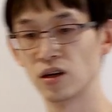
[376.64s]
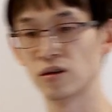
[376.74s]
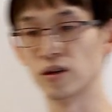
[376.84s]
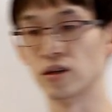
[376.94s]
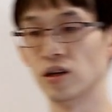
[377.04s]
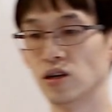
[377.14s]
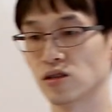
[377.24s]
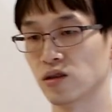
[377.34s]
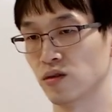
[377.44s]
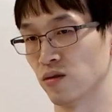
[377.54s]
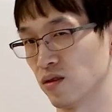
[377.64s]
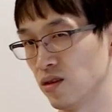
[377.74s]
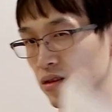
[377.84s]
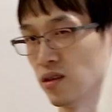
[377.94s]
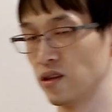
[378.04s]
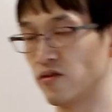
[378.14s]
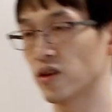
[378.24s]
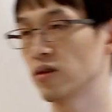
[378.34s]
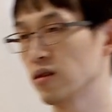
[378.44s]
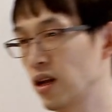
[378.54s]
Right. So the
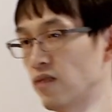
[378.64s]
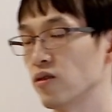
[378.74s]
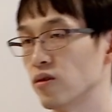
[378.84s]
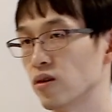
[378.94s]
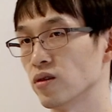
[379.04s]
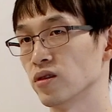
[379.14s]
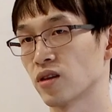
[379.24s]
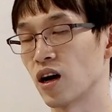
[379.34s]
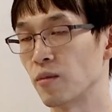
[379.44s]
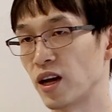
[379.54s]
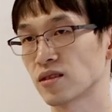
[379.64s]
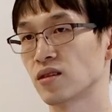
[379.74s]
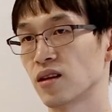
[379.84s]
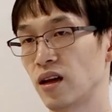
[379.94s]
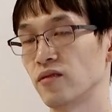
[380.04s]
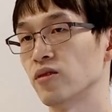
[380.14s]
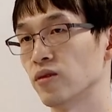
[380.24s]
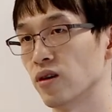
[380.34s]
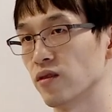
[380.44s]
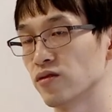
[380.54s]
difficult level or the complexity
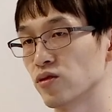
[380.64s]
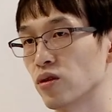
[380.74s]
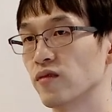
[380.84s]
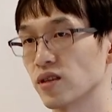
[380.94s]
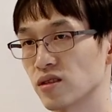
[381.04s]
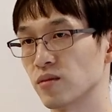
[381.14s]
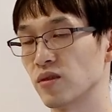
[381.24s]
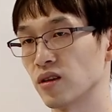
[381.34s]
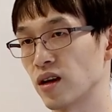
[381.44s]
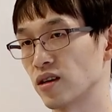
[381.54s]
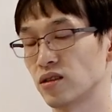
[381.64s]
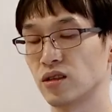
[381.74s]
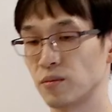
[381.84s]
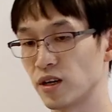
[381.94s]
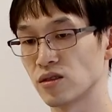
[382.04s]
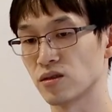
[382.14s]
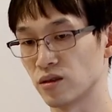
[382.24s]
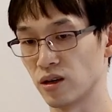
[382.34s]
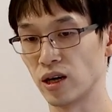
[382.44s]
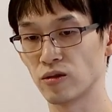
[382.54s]
level of solving something actually depends on
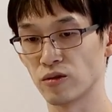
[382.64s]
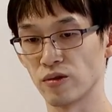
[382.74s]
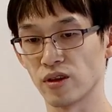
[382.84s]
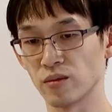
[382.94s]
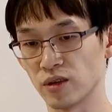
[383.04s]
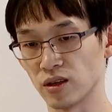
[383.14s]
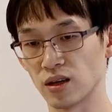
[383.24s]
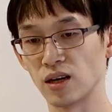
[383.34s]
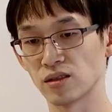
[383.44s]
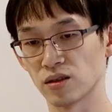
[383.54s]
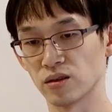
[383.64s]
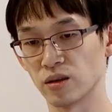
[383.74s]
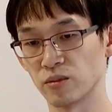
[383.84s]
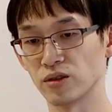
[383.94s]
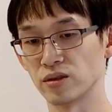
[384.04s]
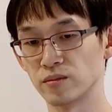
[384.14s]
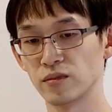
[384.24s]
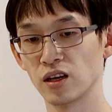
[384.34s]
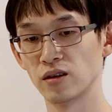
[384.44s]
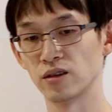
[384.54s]
your algorithm in a classical computer.
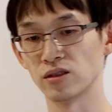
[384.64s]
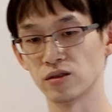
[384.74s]
Right.